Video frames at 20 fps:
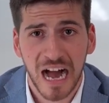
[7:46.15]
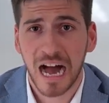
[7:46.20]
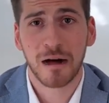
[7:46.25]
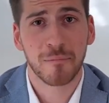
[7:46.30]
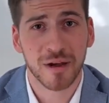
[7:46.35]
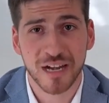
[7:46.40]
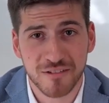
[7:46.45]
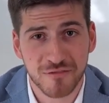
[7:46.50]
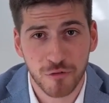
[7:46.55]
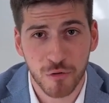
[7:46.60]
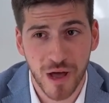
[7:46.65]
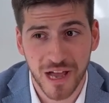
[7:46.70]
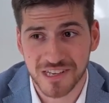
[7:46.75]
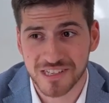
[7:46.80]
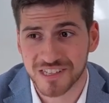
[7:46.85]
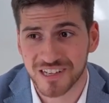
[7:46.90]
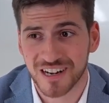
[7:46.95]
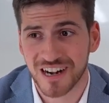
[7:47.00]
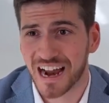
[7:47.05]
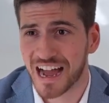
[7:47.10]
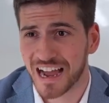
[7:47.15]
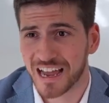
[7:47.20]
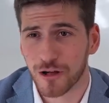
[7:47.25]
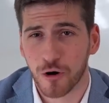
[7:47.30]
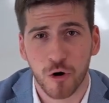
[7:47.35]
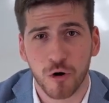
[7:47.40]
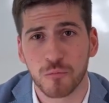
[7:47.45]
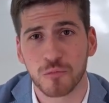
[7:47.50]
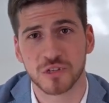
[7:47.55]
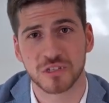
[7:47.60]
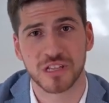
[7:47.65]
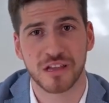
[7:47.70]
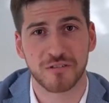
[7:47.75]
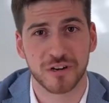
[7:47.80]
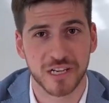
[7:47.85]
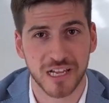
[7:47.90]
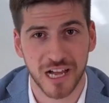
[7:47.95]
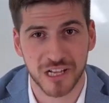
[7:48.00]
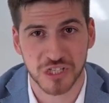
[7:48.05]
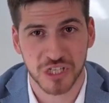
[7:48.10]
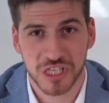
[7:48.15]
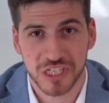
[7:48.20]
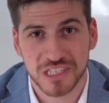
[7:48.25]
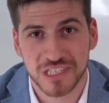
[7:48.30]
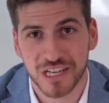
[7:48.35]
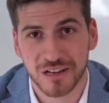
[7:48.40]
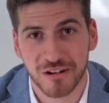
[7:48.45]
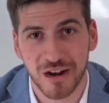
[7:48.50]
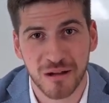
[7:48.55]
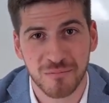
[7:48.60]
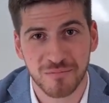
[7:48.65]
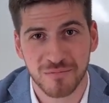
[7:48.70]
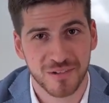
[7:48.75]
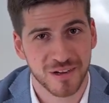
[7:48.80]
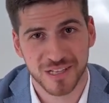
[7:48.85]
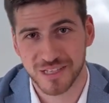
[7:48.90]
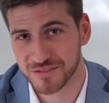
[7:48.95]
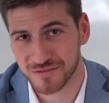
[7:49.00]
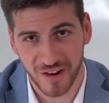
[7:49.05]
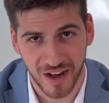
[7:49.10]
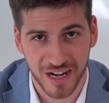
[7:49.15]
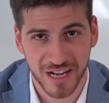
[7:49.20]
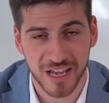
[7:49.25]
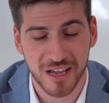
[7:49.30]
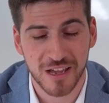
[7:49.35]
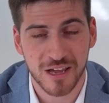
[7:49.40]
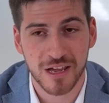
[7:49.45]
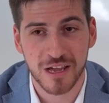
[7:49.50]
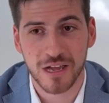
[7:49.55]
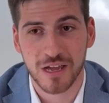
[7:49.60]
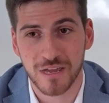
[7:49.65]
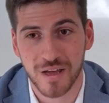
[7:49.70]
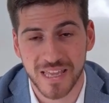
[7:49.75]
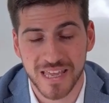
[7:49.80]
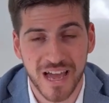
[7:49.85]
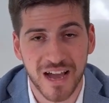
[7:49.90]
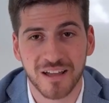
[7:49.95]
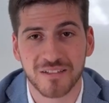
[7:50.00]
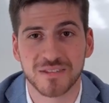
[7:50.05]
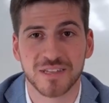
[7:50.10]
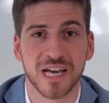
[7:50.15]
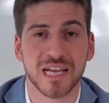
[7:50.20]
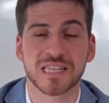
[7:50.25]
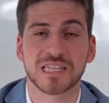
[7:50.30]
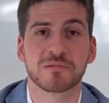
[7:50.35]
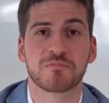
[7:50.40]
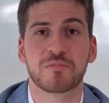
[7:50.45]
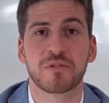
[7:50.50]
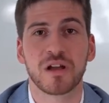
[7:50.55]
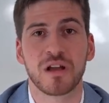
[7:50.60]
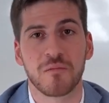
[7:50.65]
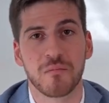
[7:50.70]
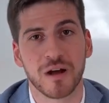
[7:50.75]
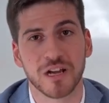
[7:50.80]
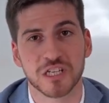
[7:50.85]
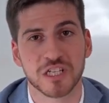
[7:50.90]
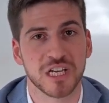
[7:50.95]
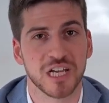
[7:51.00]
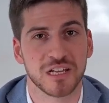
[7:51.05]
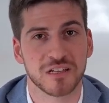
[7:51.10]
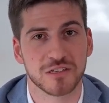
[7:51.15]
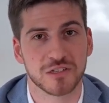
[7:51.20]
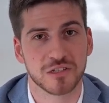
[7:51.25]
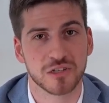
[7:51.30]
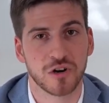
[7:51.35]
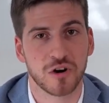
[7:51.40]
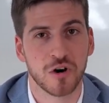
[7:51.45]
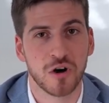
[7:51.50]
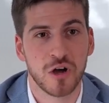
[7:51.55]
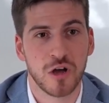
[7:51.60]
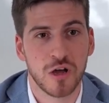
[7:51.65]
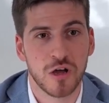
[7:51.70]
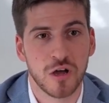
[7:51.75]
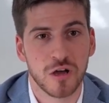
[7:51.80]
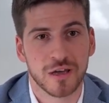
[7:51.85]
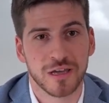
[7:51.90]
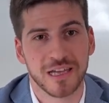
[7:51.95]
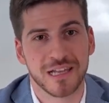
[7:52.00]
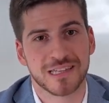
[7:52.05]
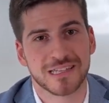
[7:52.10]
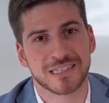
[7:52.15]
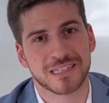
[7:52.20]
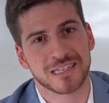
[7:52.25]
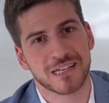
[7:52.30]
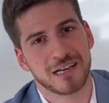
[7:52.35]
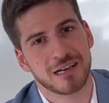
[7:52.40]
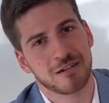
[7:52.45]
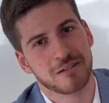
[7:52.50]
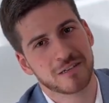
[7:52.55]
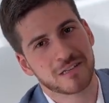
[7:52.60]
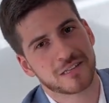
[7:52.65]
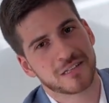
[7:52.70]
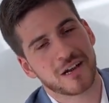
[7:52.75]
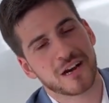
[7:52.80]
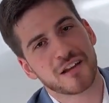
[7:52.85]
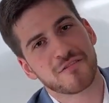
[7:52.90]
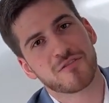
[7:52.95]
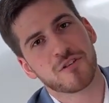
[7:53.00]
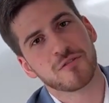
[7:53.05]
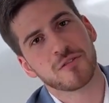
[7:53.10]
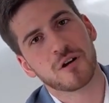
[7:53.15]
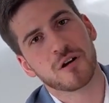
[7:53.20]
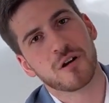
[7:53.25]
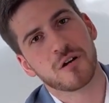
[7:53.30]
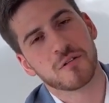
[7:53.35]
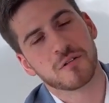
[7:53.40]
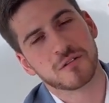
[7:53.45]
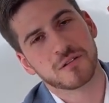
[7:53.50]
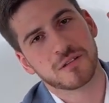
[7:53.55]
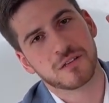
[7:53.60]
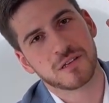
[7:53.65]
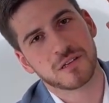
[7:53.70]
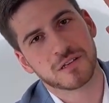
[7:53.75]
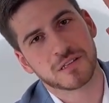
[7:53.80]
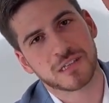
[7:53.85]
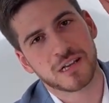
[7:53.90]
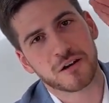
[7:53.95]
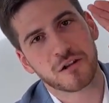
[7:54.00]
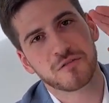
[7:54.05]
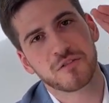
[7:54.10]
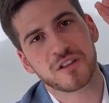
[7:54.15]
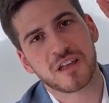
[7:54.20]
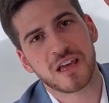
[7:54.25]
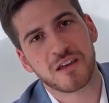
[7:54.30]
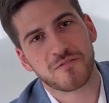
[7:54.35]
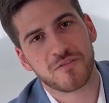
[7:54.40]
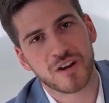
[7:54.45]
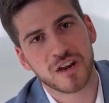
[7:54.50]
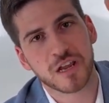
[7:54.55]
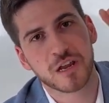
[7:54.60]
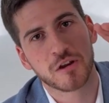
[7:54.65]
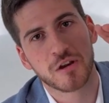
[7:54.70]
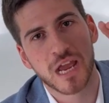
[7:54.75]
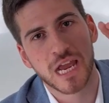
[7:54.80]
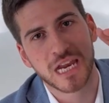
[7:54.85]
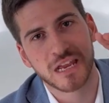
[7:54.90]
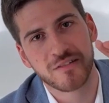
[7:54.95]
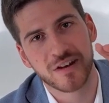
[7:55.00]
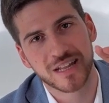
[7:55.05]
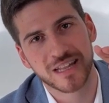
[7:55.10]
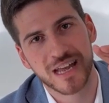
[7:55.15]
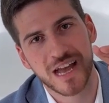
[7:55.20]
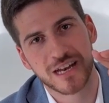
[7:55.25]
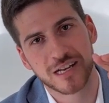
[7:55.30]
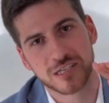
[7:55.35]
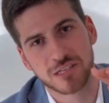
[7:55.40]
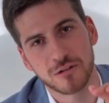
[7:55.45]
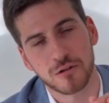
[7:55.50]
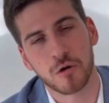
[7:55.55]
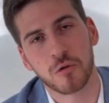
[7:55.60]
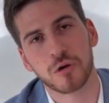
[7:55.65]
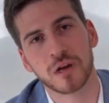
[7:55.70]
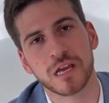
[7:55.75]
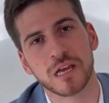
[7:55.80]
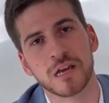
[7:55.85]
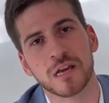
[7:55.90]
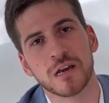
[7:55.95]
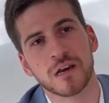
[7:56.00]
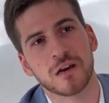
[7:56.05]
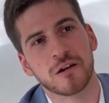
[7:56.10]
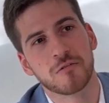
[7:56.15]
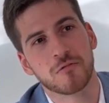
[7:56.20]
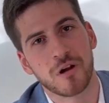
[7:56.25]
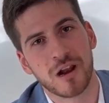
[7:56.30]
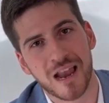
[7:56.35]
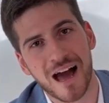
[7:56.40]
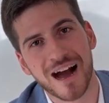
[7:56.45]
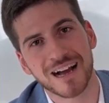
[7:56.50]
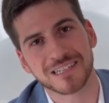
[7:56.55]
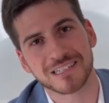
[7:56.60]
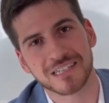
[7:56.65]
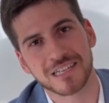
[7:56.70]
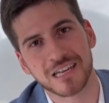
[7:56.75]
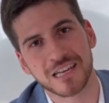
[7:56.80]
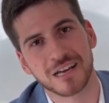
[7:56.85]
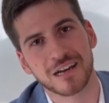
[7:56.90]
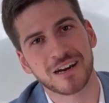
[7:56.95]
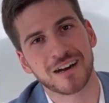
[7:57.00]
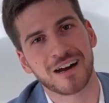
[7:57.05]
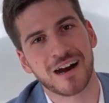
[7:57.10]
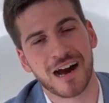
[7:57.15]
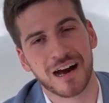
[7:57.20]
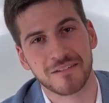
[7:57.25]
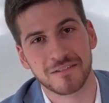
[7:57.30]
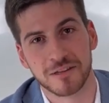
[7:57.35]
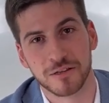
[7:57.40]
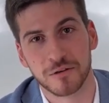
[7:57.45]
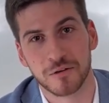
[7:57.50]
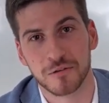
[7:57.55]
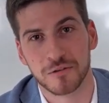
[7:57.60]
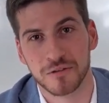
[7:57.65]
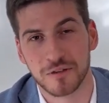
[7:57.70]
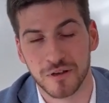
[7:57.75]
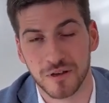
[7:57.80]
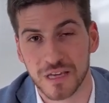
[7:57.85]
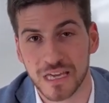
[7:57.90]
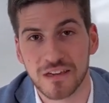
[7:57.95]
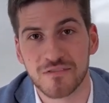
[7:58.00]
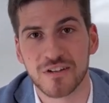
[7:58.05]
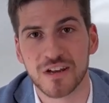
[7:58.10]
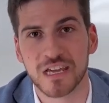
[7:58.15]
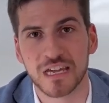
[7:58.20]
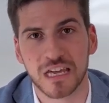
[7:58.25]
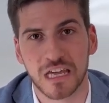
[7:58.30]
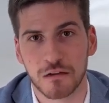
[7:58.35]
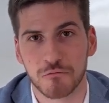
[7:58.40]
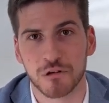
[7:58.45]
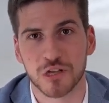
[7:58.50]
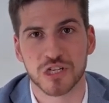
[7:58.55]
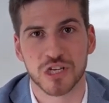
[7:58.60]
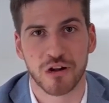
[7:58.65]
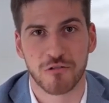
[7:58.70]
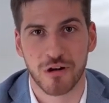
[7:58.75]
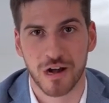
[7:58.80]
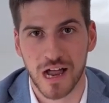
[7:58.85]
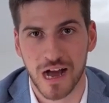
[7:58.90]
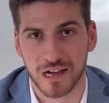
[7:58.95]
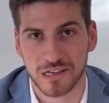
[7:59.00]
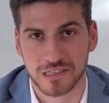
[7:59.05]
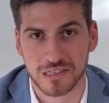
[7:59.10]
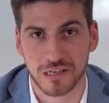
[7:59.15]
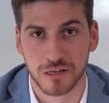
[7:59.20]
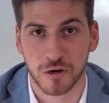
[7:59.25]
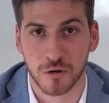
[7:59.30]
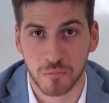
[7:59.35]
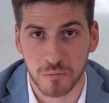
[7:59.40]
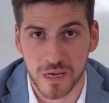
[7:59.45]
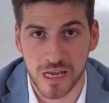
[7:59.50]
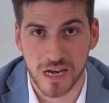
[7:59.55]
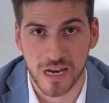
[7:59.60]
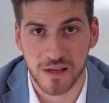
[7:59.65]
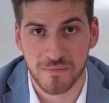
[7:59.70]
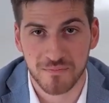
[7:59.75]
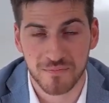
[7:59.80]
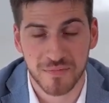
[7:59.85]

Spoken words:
I'm an influencer. I almost never touch Instagram. It's funny. And yeah, that's pretty much it. So it's starting from the start of the day, very creative, and then slowly relaxing until the evening in which I relax completely.